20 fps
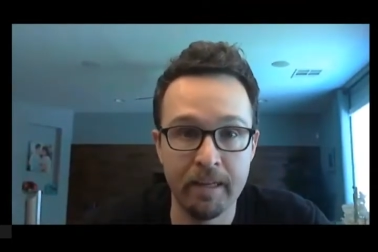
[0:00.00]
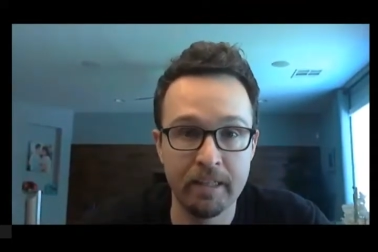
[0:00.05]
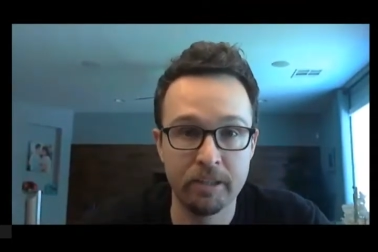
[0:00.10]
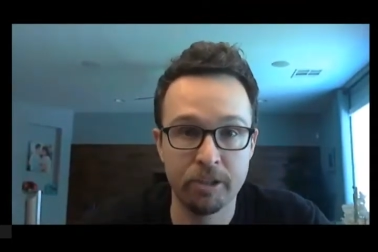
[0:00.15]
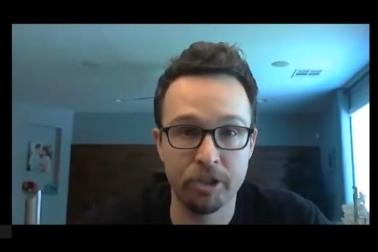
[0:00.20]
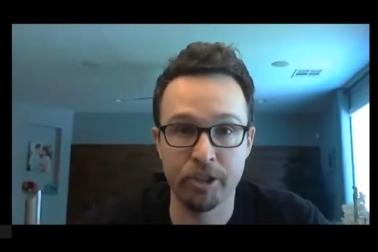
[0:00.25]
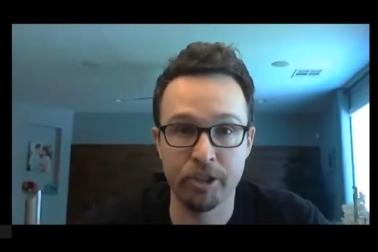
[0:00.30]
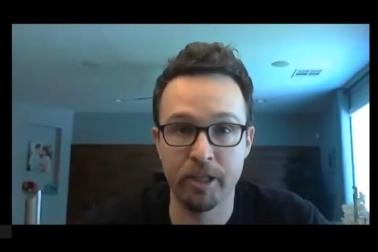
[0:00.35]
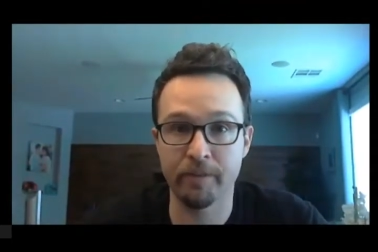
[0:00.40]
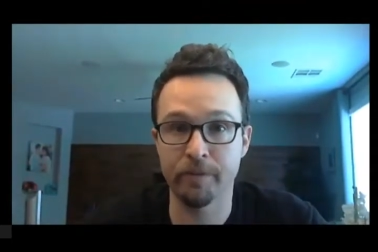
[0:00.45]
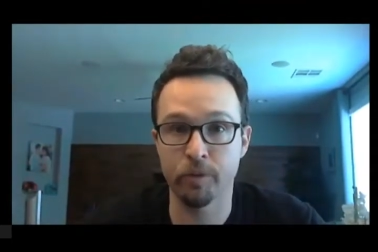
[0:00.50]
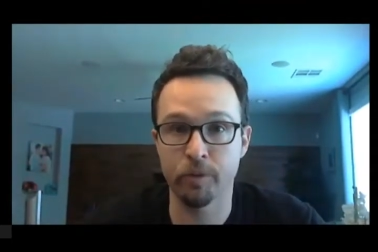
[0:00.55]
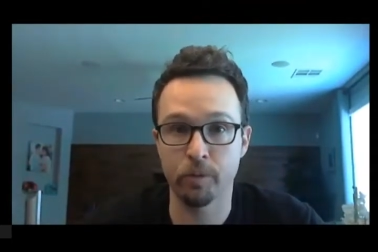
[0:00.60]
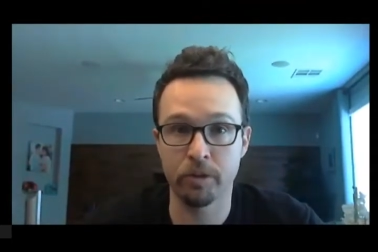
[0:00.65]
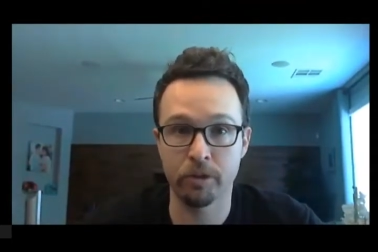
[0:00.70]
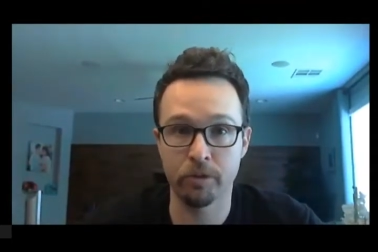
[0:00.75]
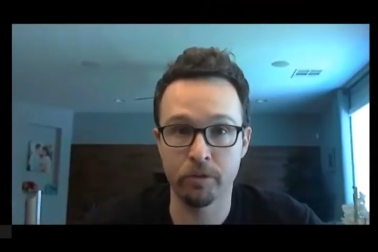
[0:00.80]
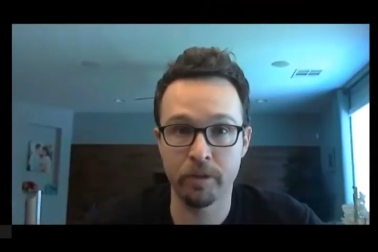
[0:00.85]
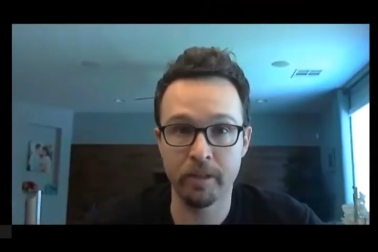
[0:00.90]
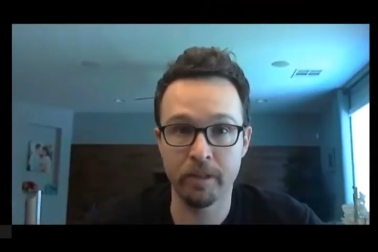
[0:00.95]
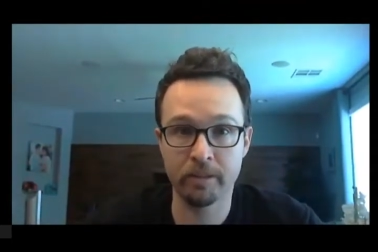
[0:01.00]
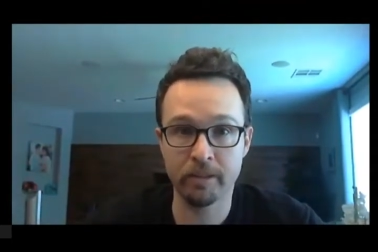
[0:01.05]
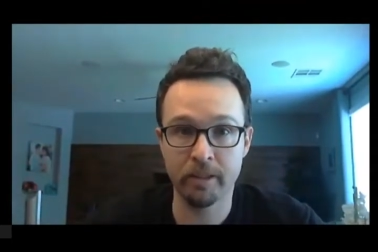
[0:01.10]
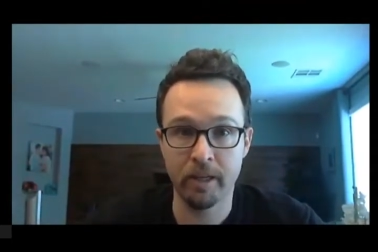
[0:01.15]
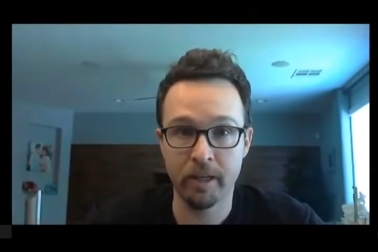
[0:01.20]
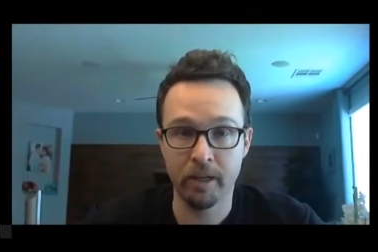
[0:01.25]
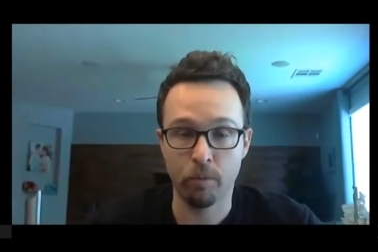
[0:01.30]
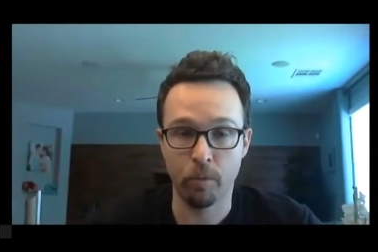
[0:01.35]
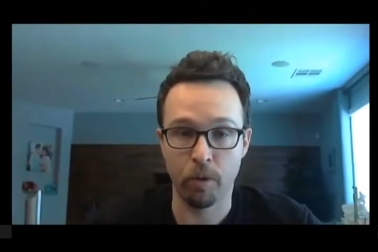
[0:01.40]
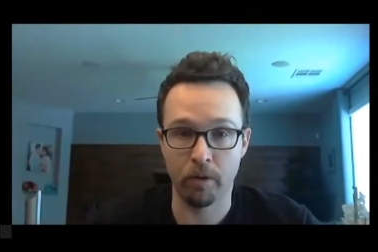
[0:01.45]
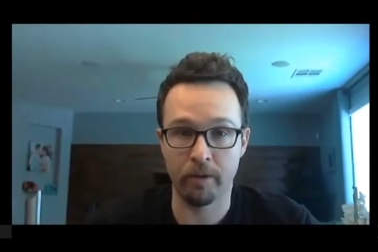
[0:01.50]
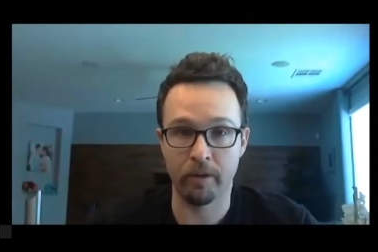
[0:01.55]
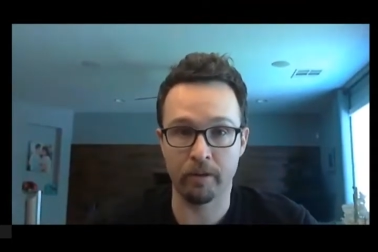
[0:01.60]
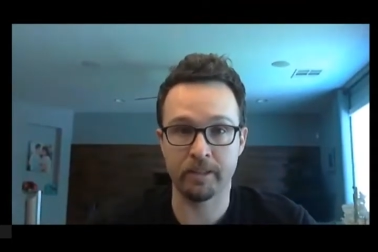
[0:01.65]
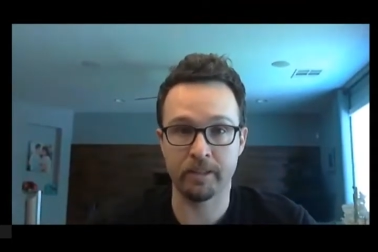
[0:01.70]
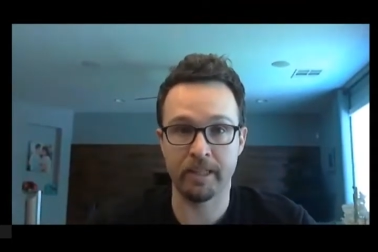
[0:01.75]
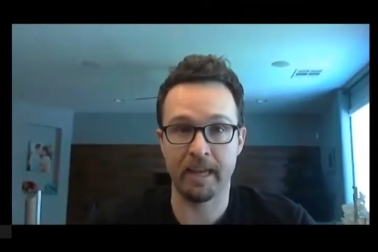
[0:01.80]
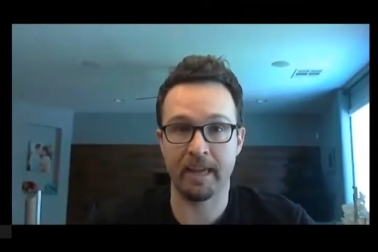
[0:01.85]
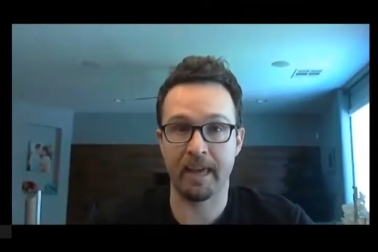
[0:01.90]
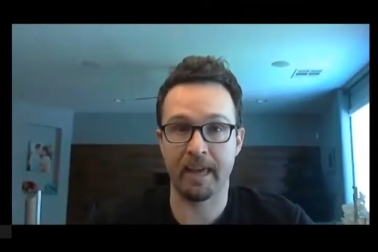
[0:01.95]
chefs will do this, where they'll
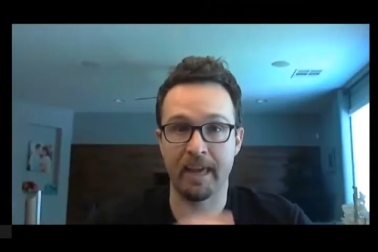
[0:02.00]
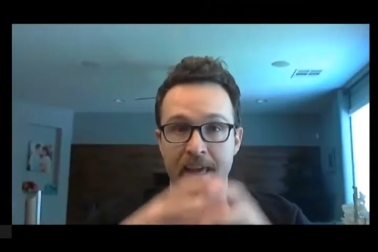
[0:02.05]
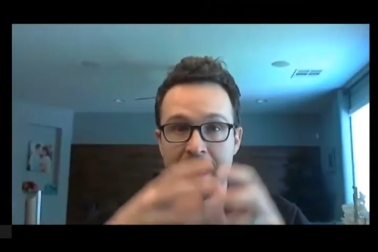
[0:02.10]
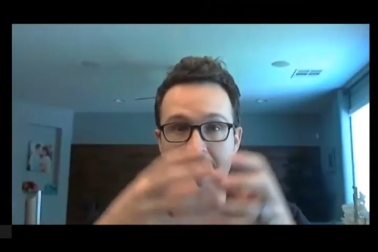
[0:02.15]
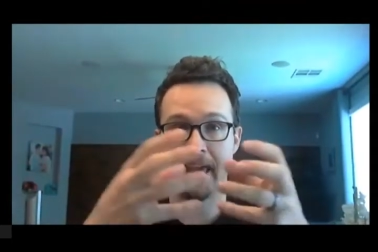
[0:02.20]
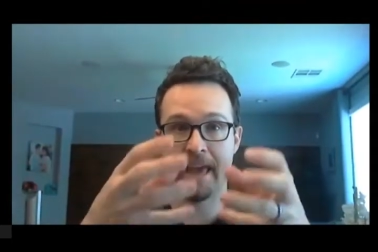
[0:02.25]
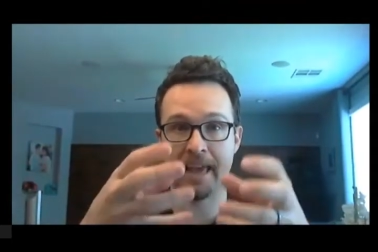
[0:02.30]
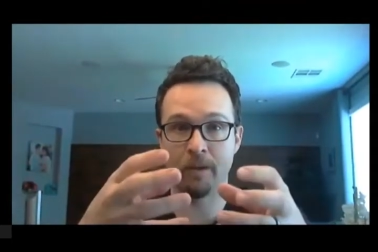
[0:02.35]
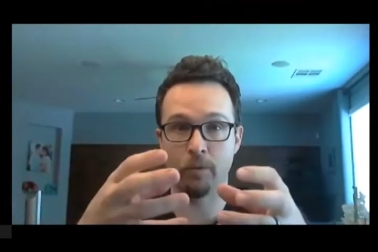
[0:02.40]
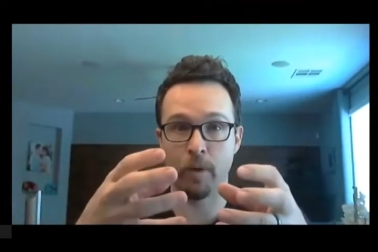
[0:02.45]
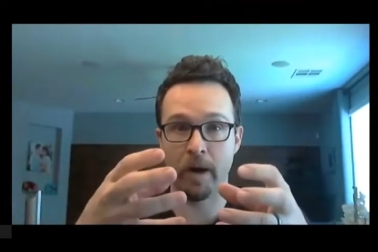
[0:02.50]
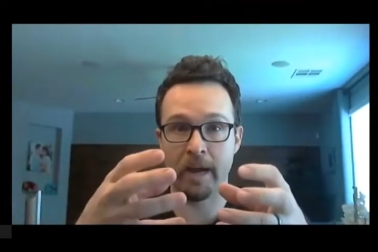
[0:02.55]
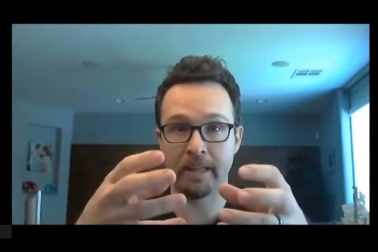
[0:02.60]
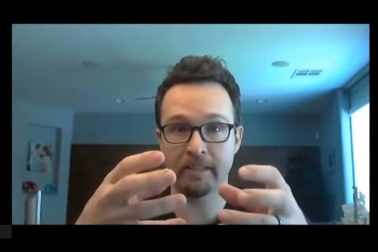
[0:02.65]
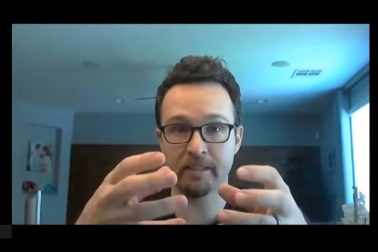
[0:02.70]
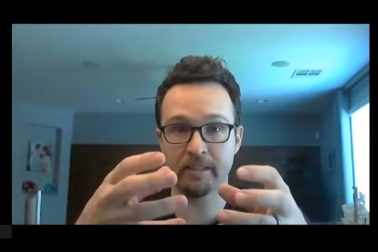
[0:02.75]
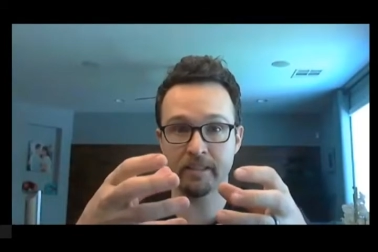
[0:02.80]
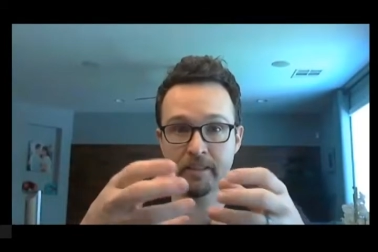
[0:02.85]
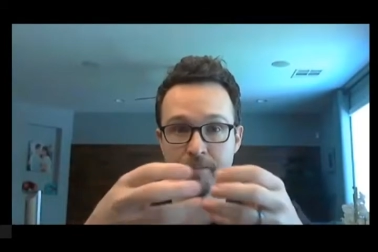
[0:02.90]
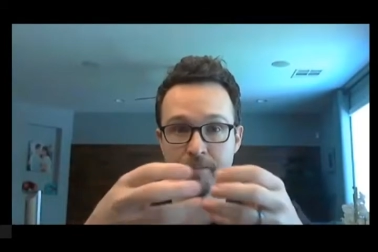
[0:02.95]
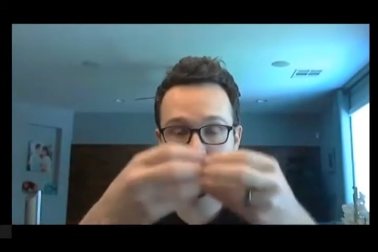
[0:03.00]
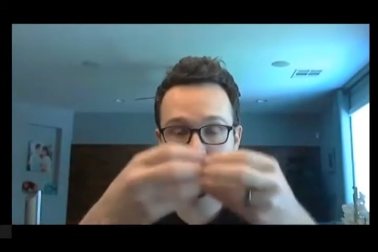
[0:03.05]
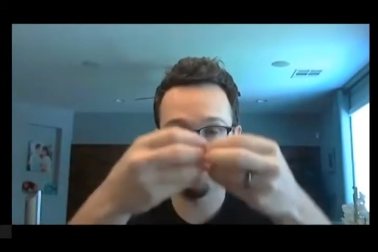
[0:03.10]
take egg whites,